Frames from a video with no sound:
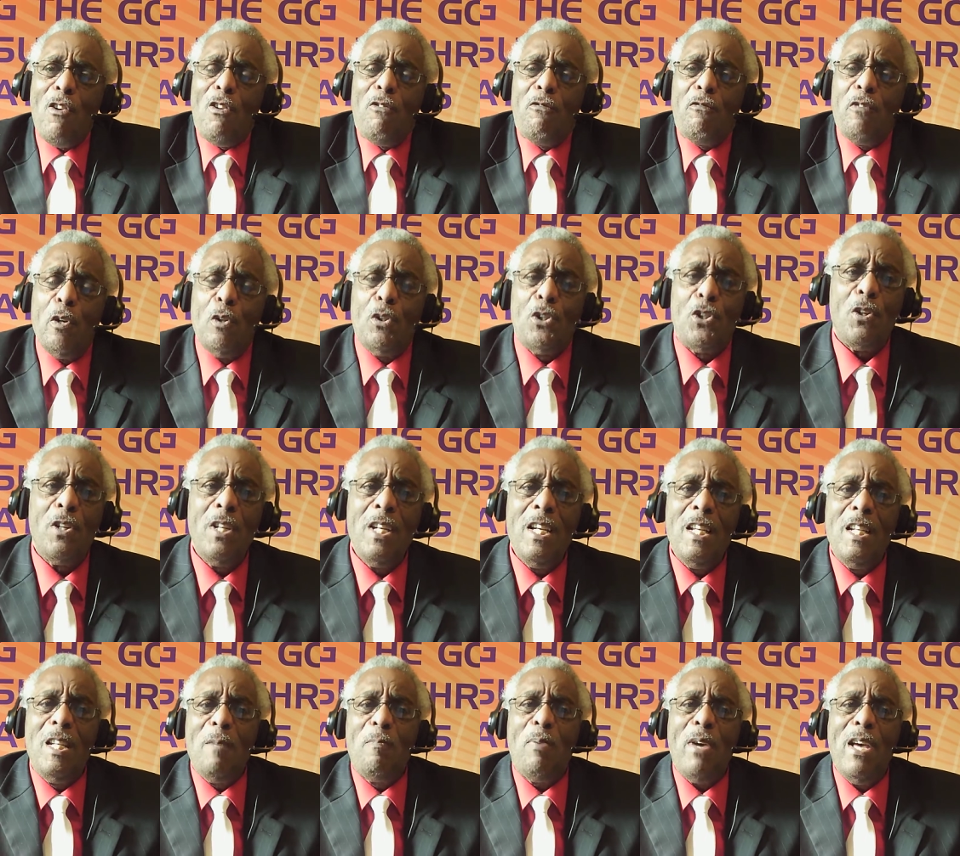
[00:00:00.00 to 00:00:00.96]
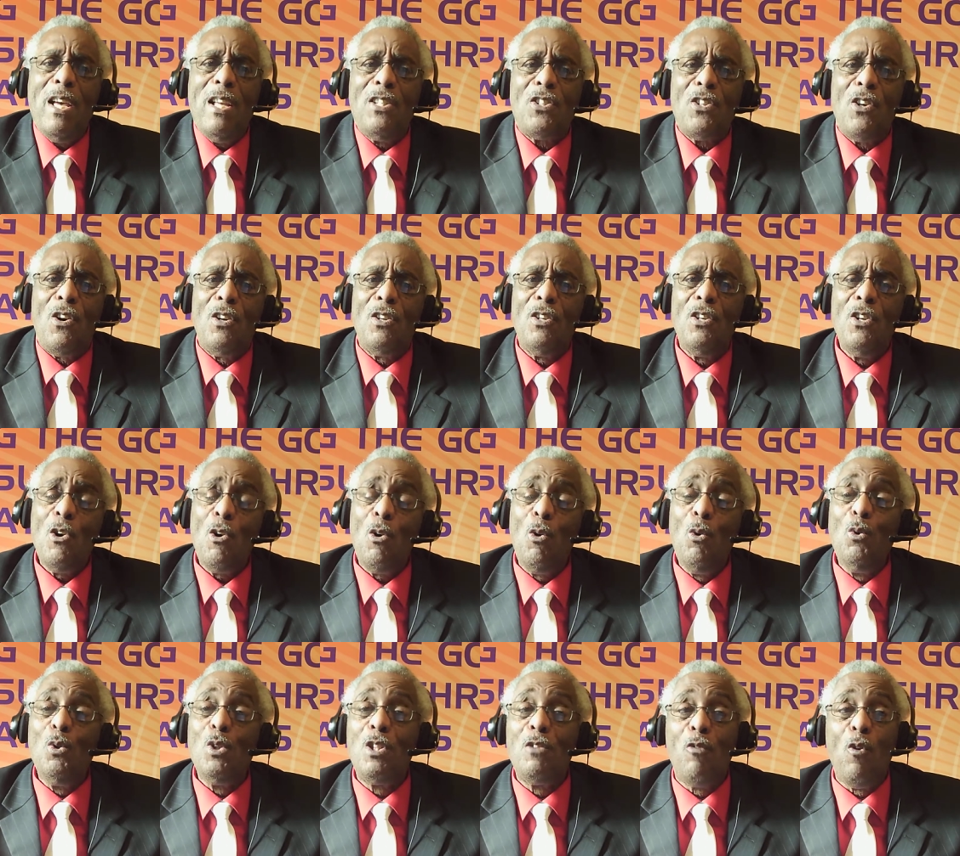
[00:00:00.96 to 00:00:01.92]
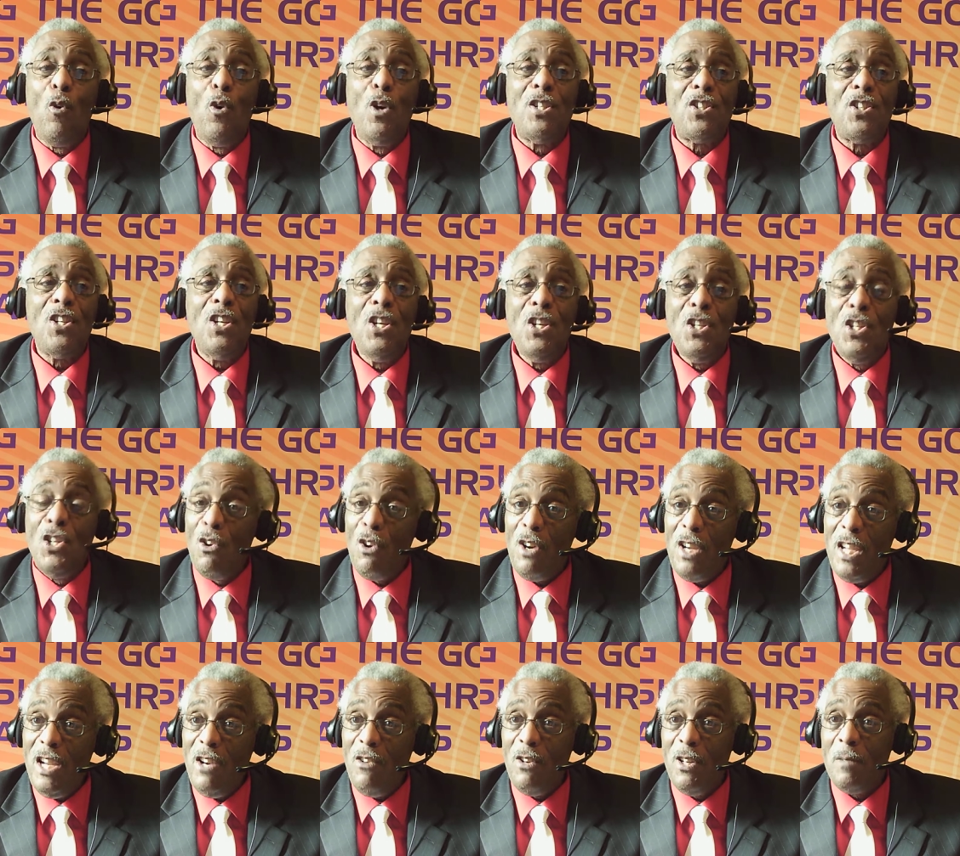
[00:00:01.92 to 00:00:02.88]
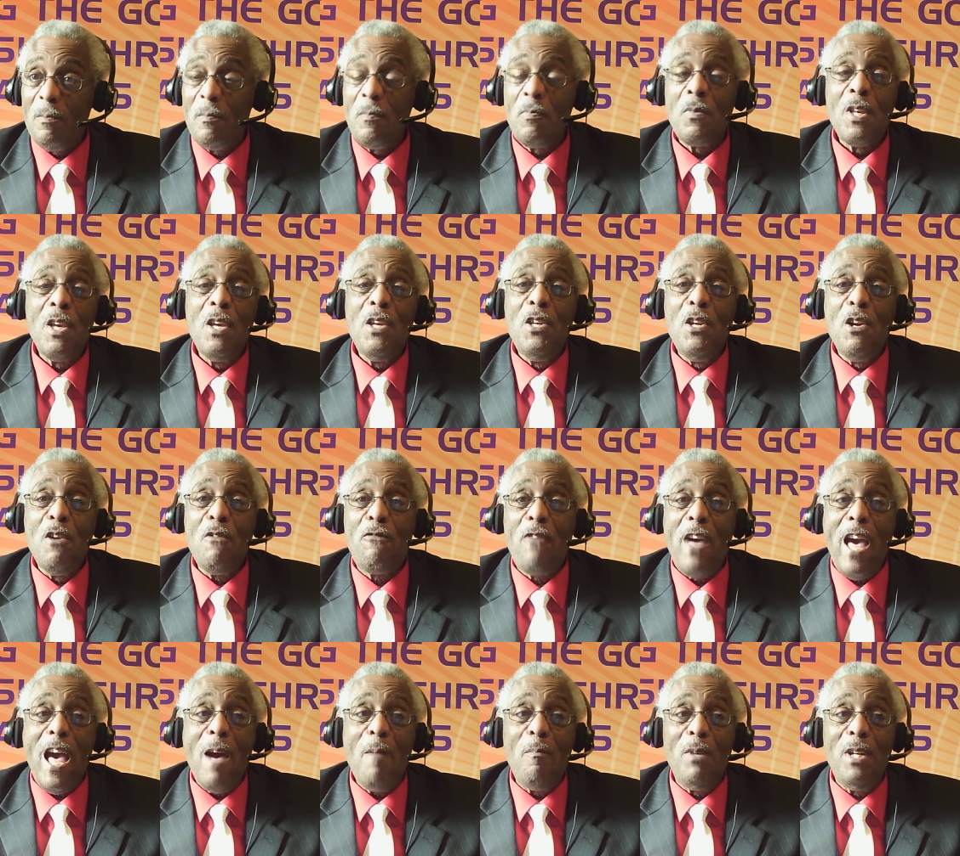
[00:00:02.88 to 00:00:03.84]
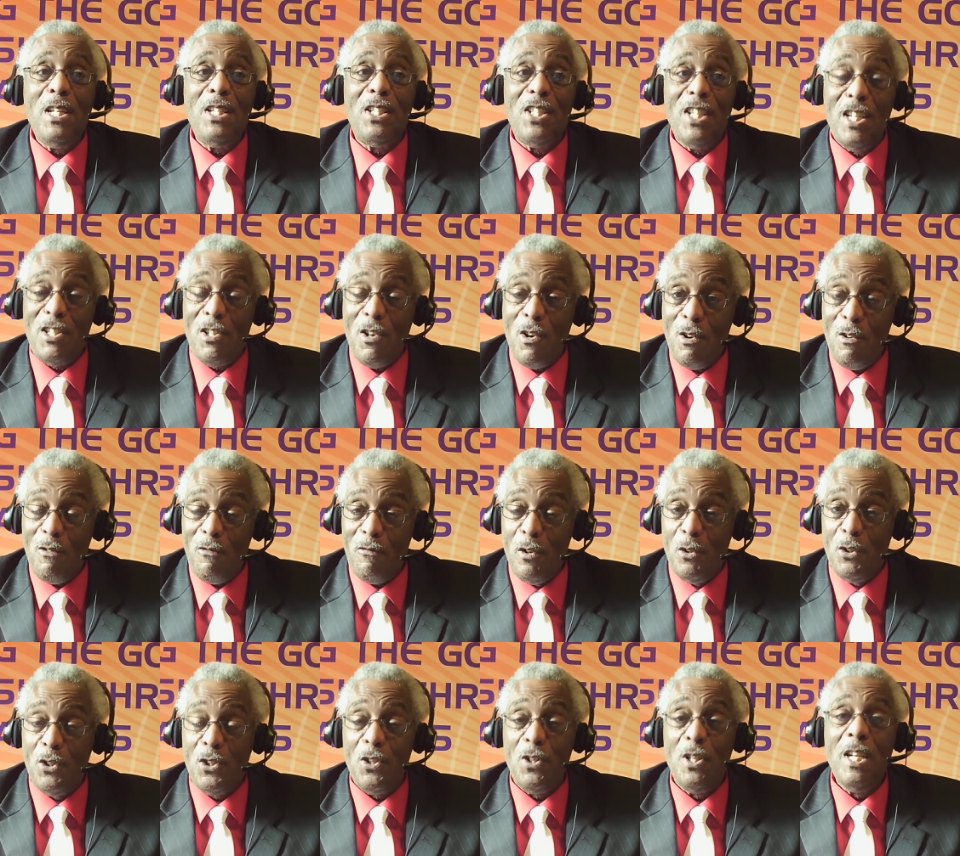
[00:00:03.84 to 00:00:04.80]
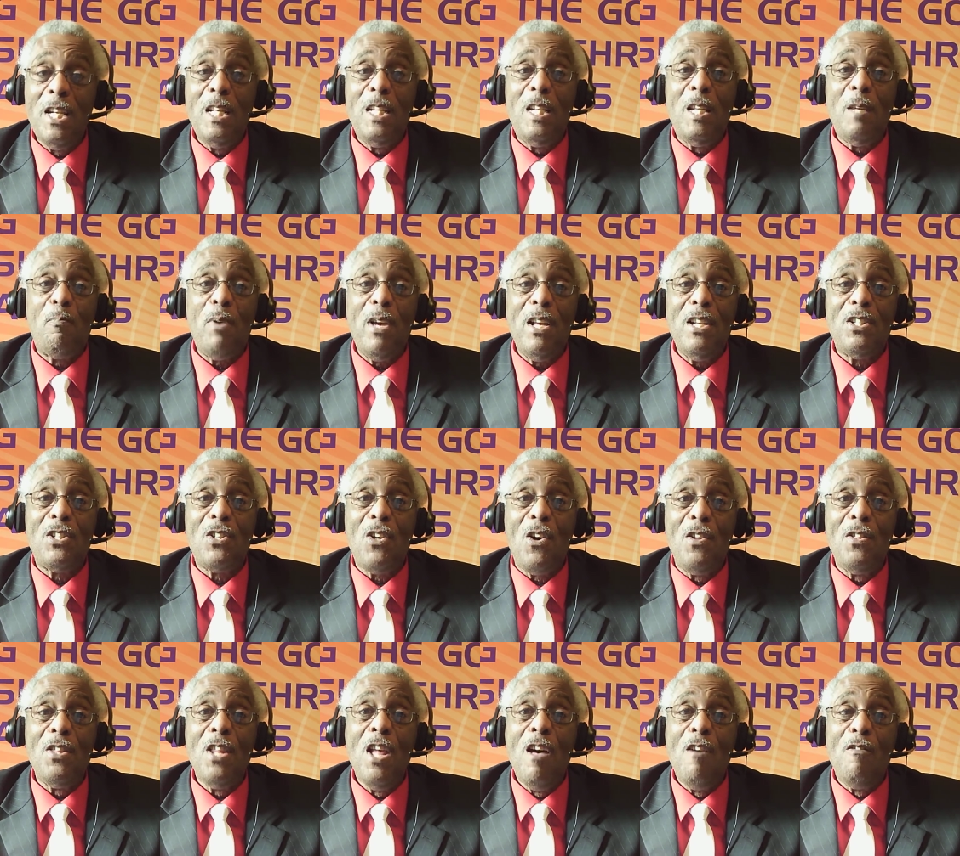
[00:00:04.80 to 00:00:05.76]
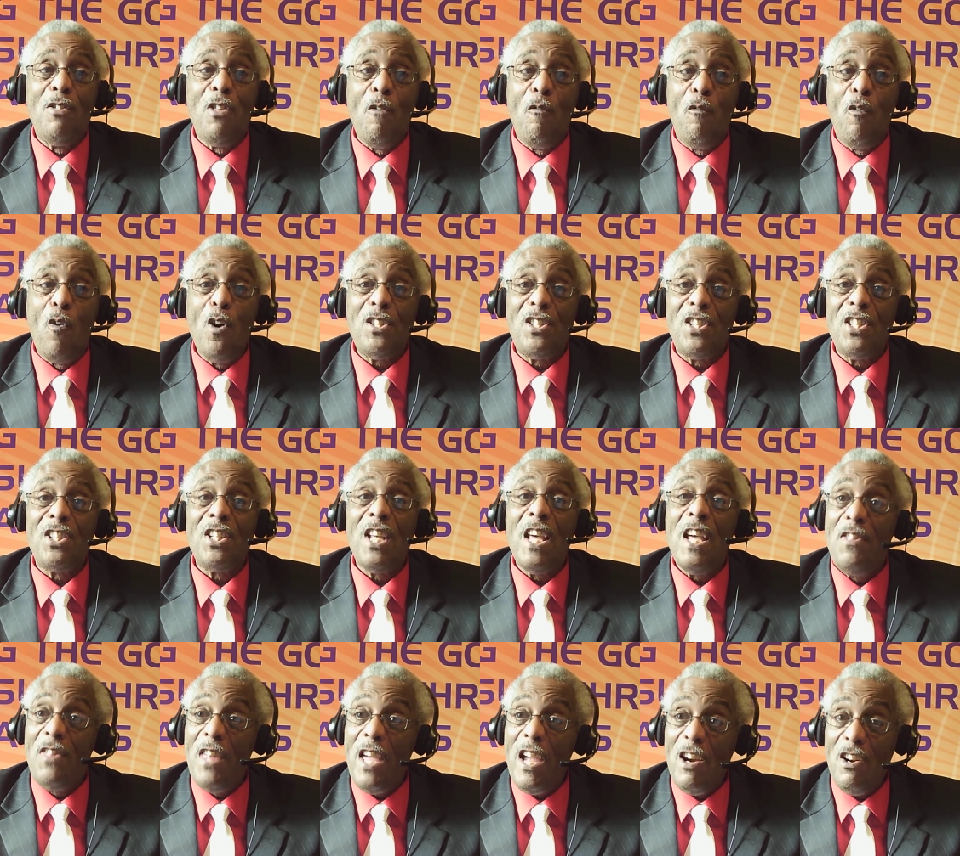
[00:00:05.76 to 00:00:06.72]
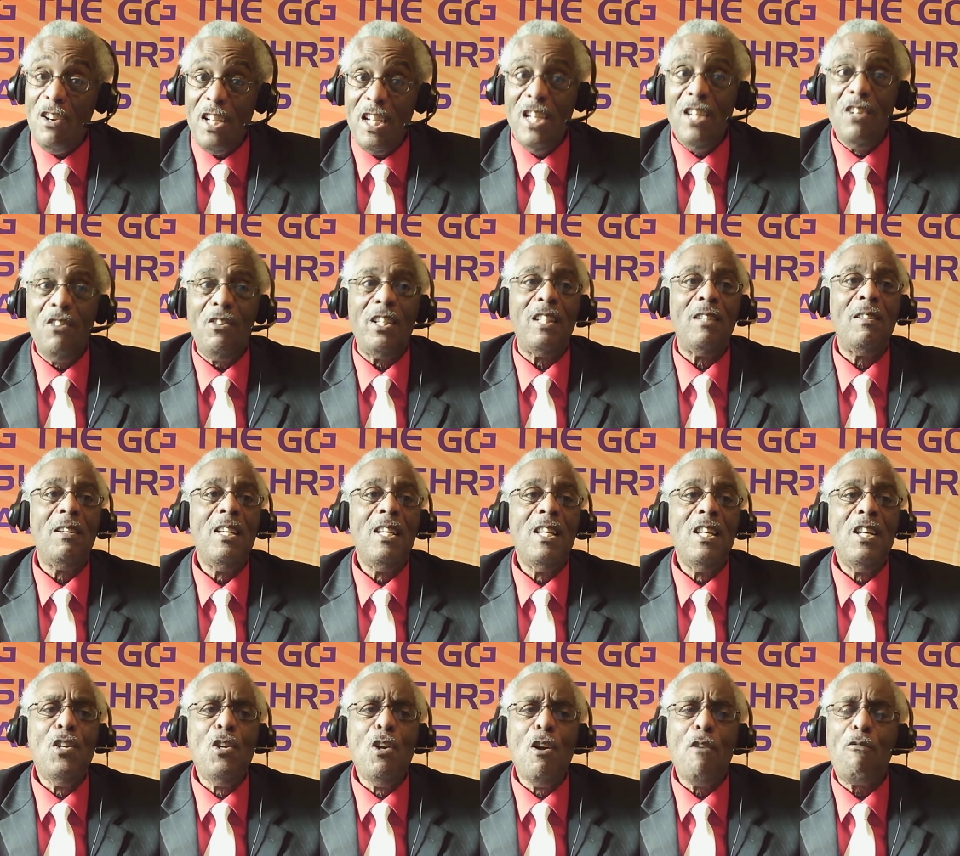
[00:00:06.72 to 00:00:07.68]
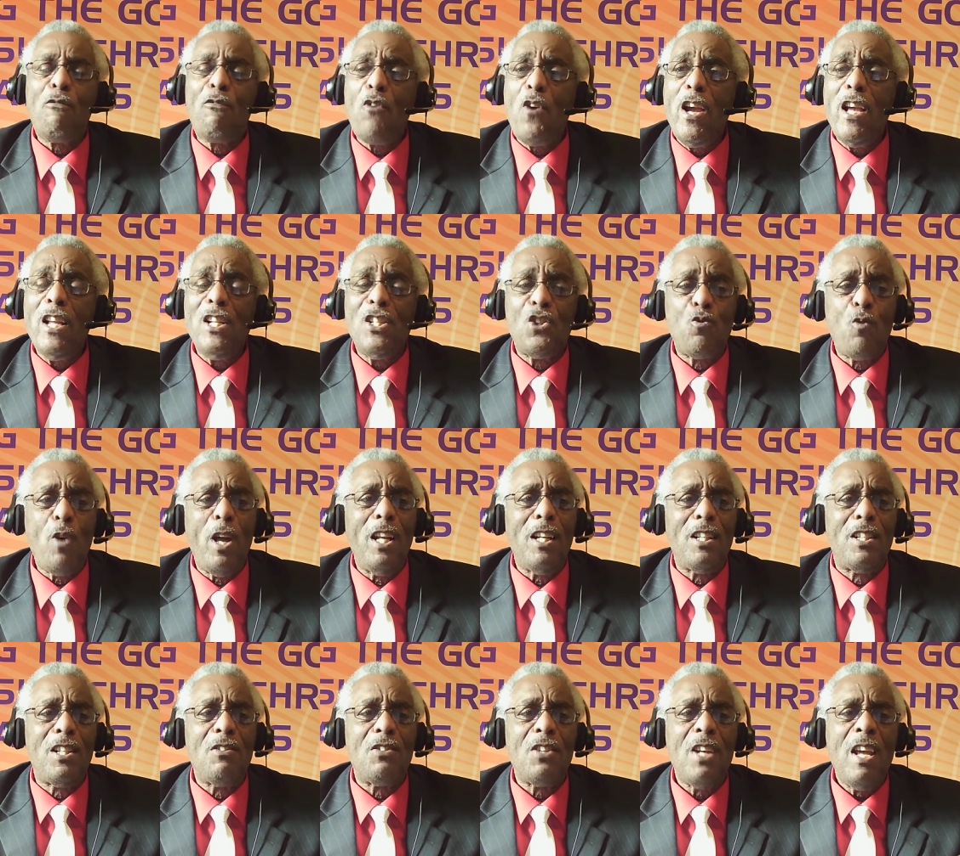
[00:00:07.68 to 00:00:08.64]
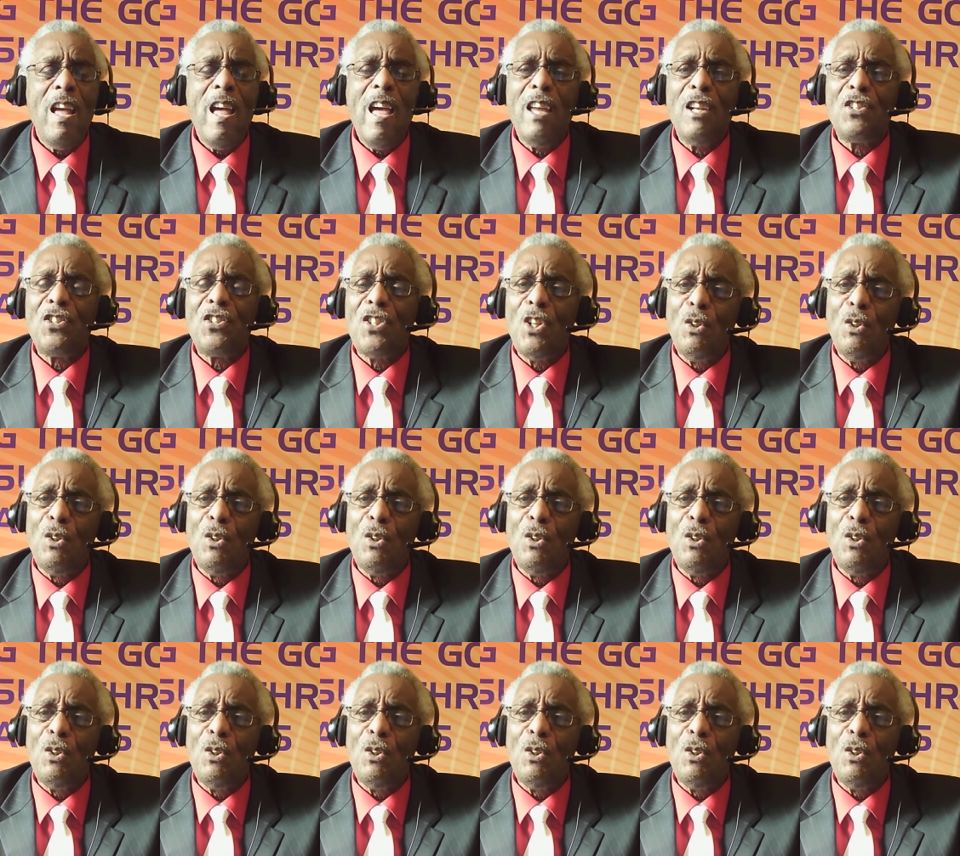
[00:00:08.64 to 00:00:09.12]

With so many preachers and so many so called prophets spouting forth their sermons, their teachings, their revelations,